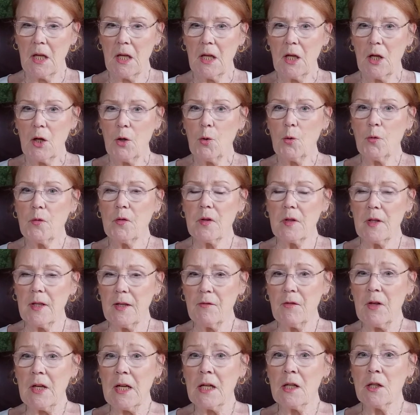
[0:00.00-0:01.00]
who's
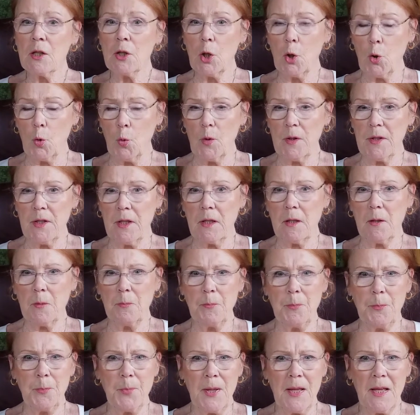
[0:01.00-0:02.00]
living alone in
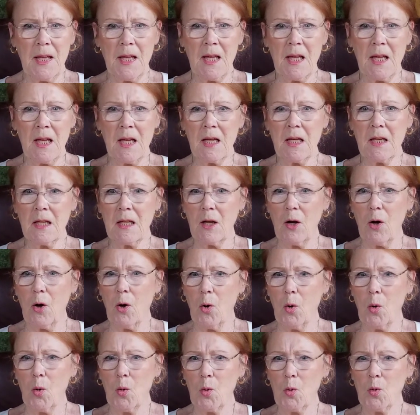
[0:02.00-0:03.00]
a big
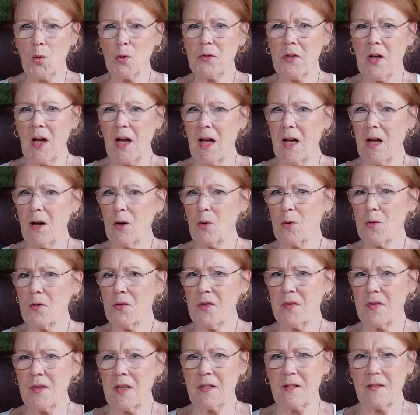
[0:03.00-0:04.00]
old house
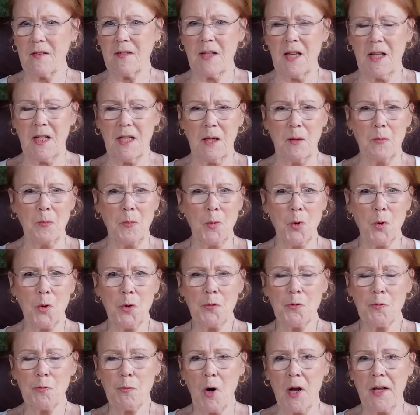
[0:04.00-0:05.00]
that's getting more
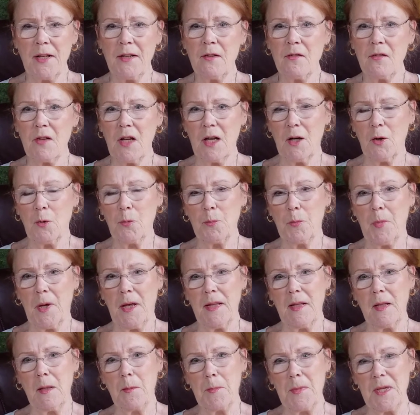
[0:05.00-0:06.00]
run down by
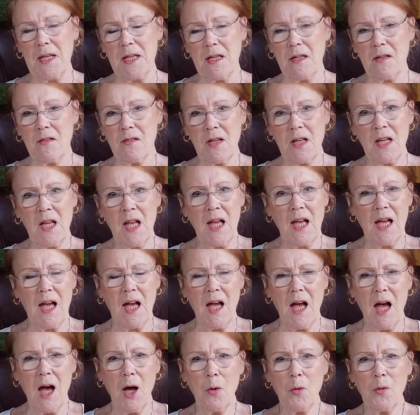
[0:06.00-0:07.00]
the minute. A
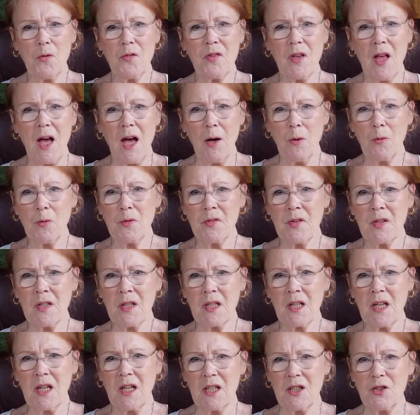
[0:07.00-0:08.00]
house out in the
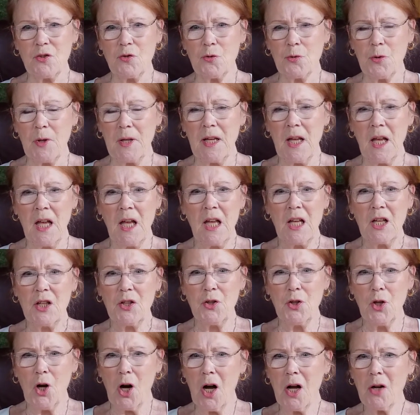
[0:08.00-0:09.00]
country,
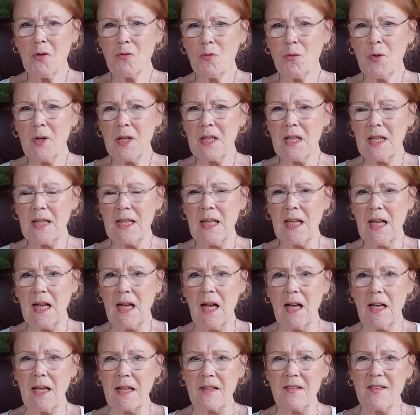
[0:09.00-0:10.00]
not really
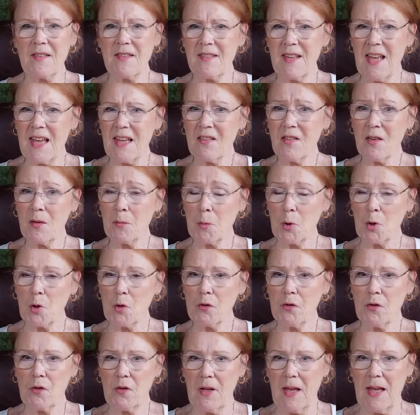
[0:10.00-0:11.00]

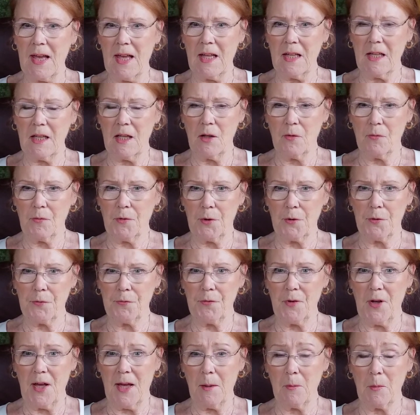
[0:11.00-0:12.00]
accessible to any of her
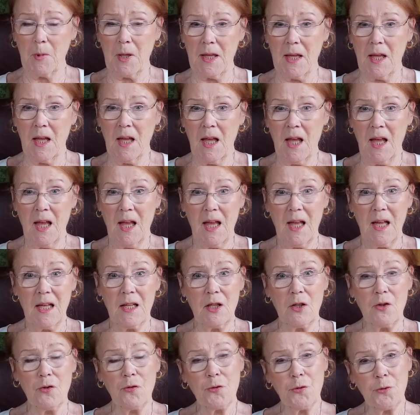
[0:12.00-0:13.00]
family. And
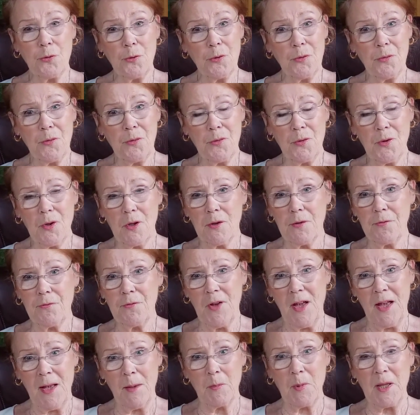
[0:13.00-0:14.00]
in truth, her
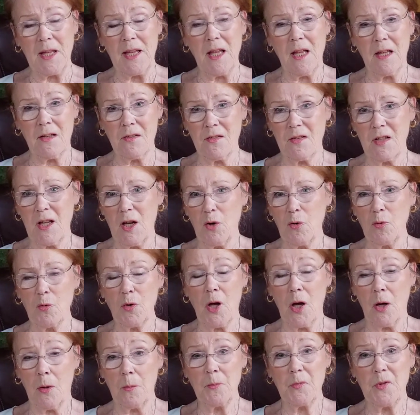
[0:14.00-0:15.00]
family has now
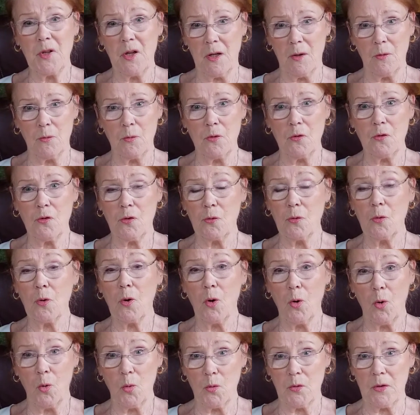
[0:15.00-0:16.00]
come down to
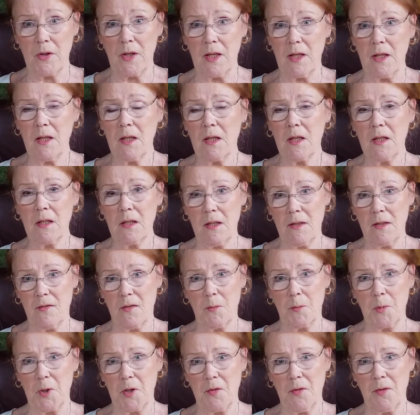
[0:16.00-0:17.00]
only
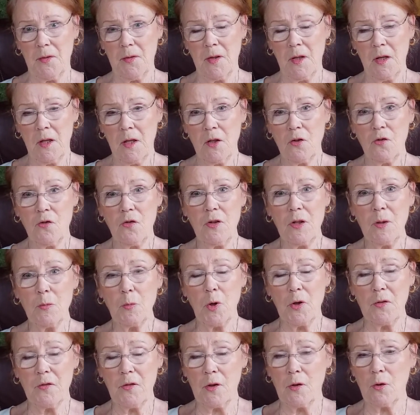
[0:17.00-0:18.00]
Elizabeth. She
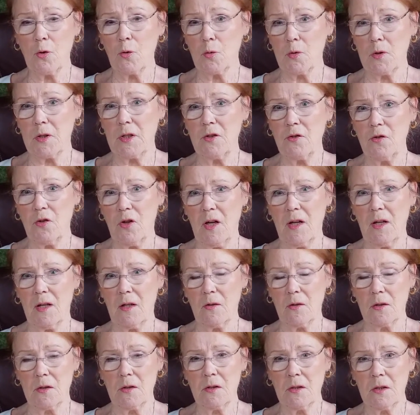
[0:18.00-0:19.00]
was an only child.
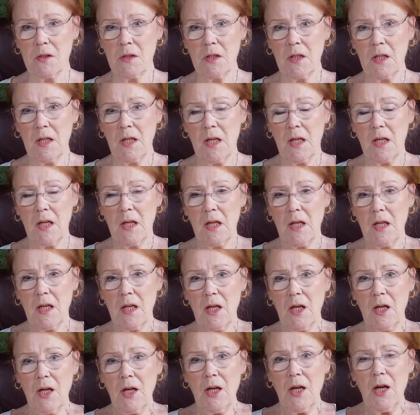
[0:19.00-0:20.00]

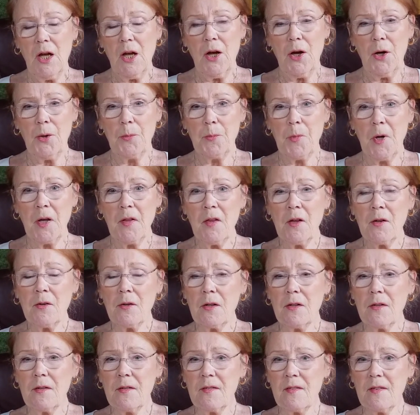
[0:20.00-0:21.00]
Her mother
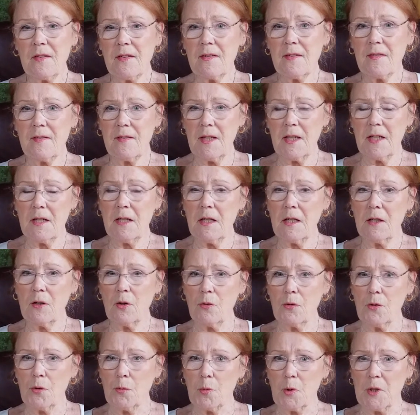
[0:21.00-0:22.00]
is Sadie
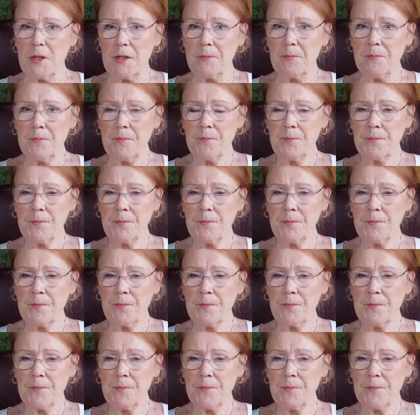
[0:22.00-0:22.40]
Goodwin,